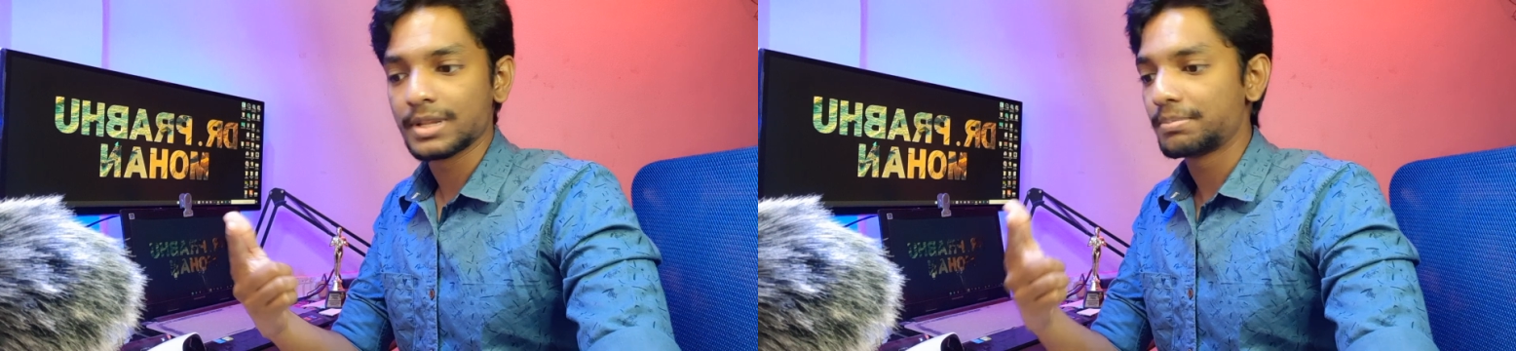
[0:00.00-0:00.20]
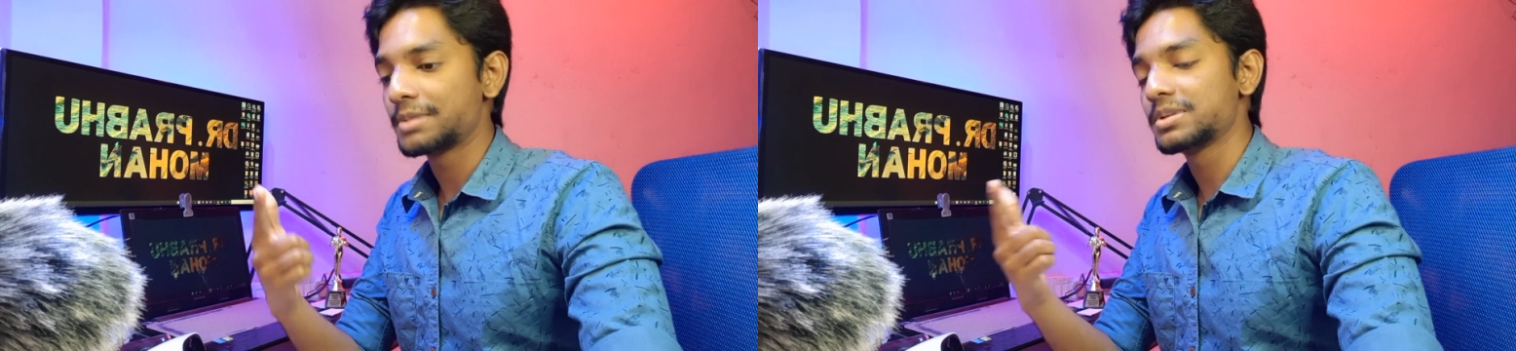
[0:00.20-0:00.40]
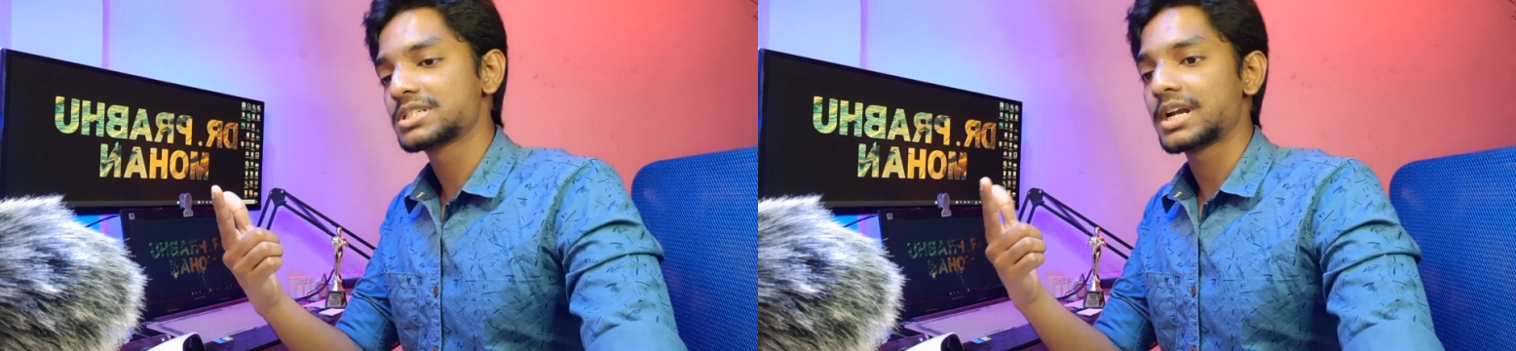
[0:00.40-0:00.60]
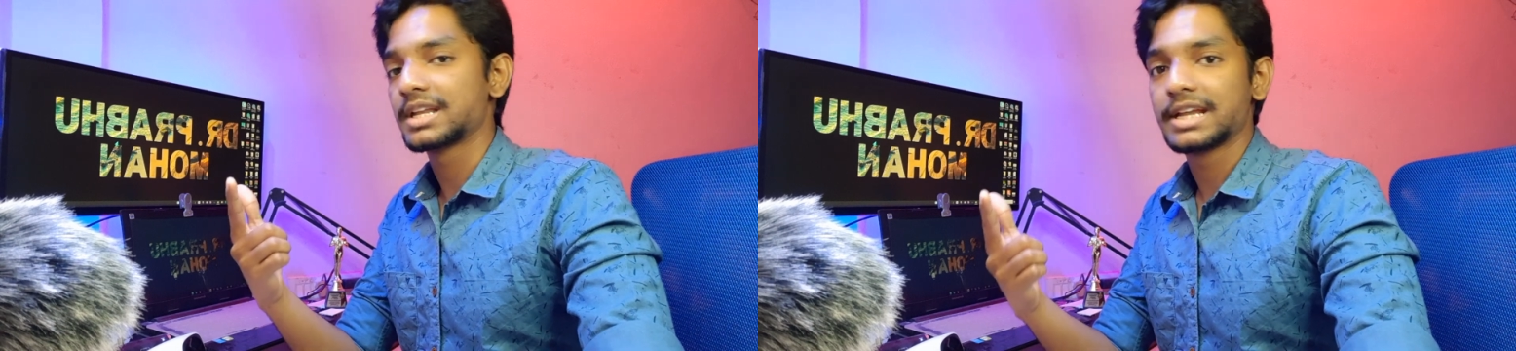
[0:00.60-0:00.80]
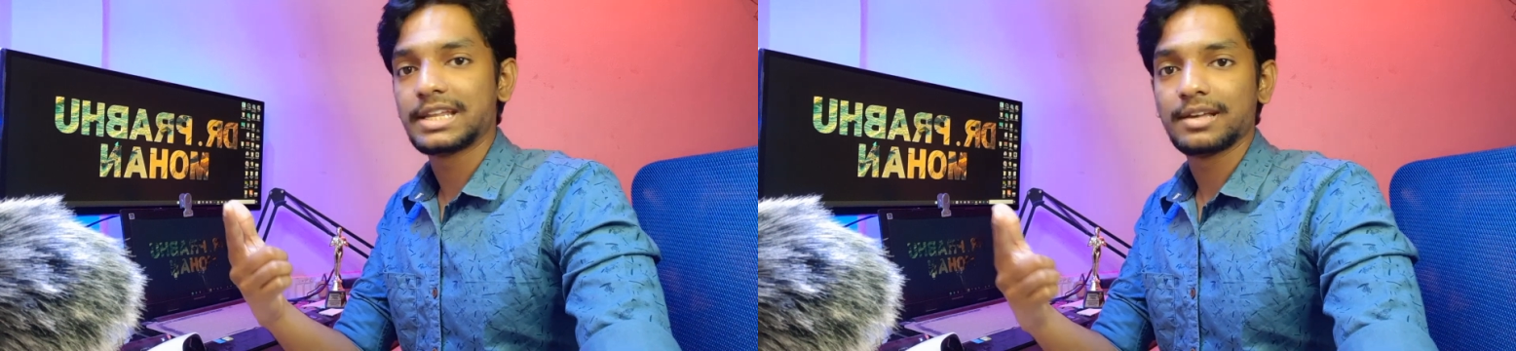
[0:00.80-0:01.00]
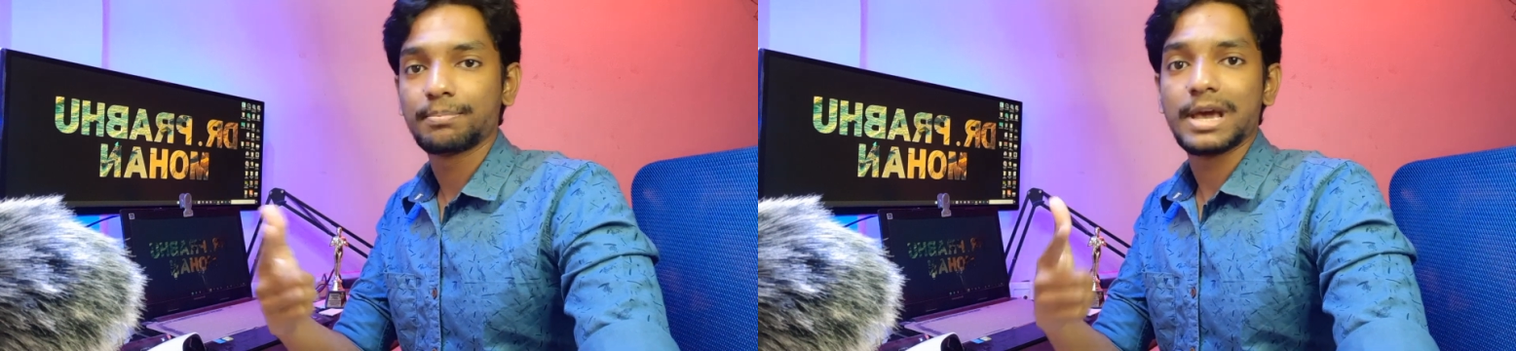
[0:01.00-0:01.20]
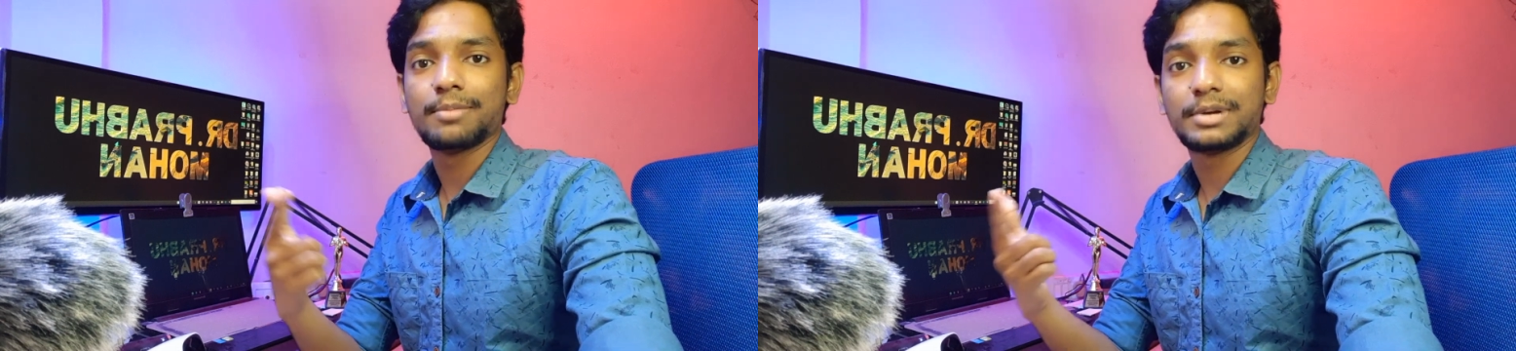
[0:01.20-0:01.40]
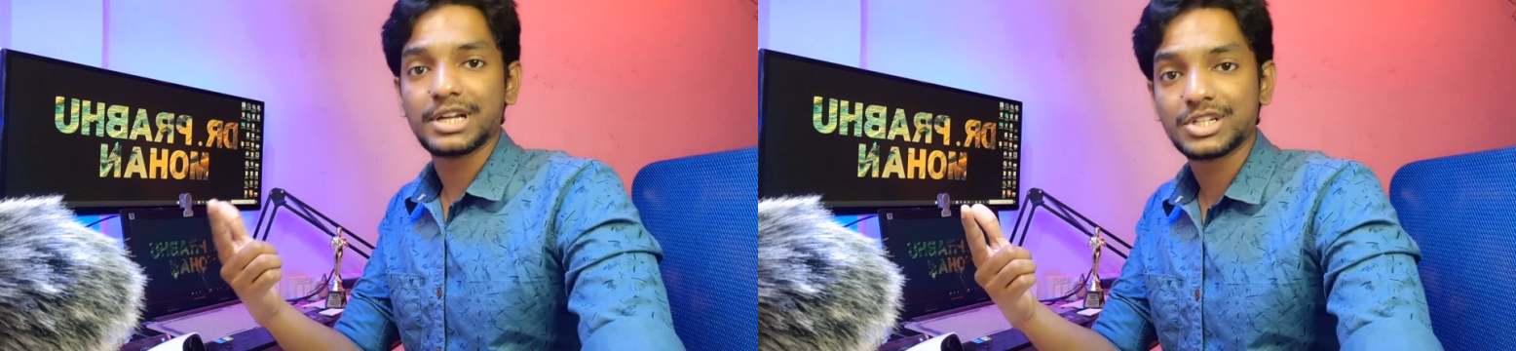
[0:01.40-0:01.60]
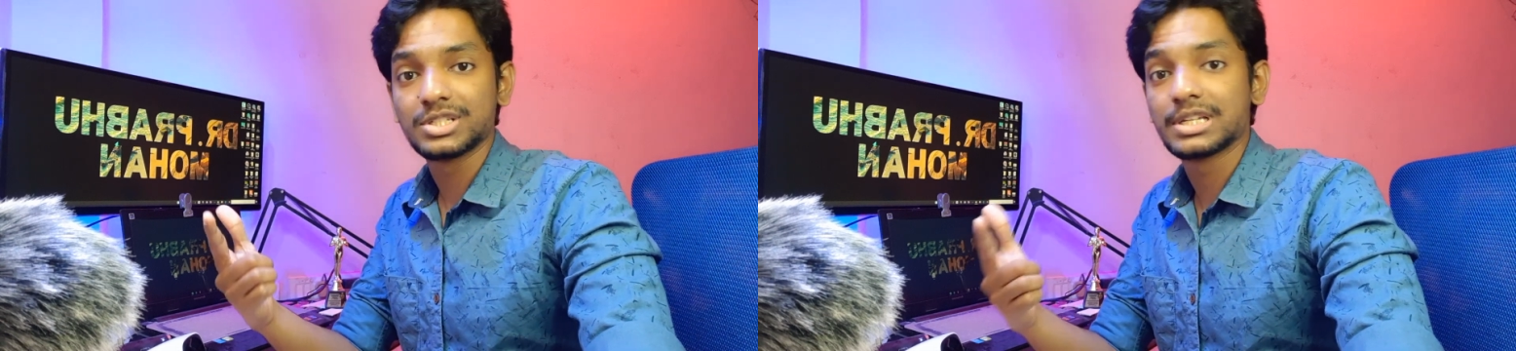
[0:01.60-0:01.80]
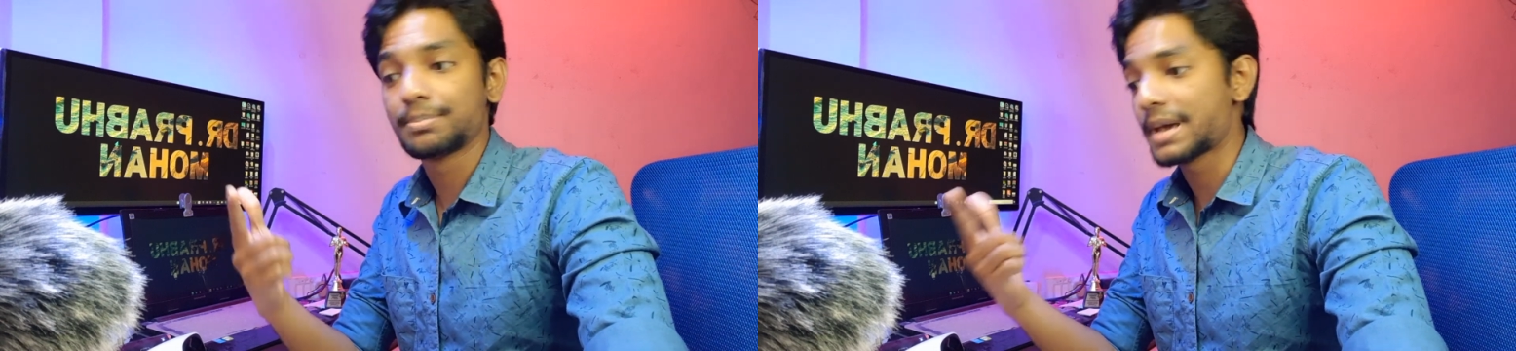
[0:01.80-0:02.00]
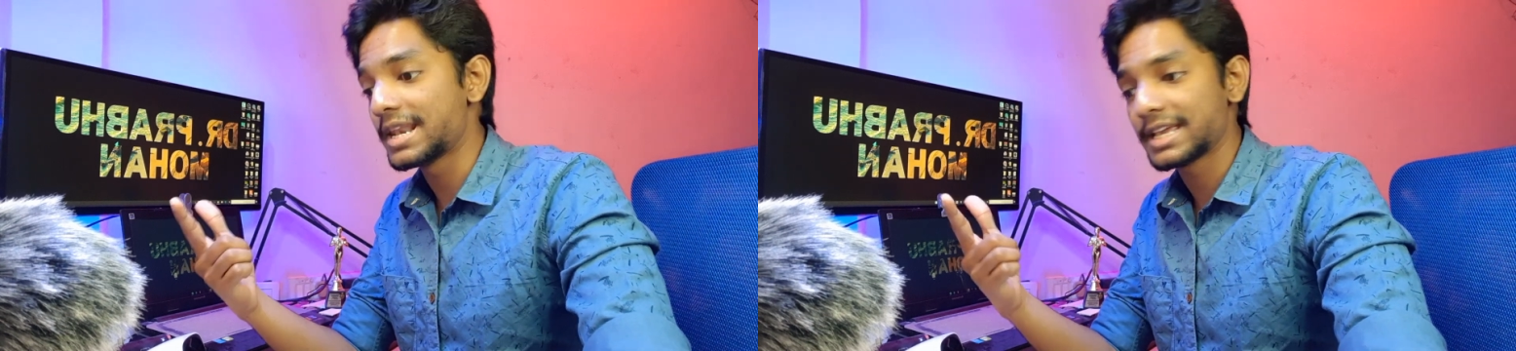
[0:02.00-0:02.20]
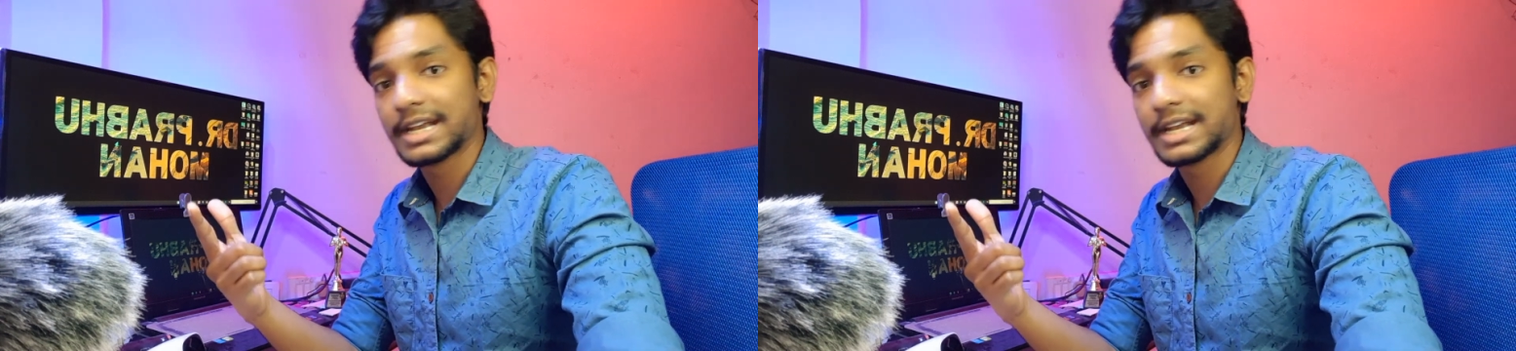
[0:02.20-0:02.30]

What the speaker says: people start getting palpitations and panic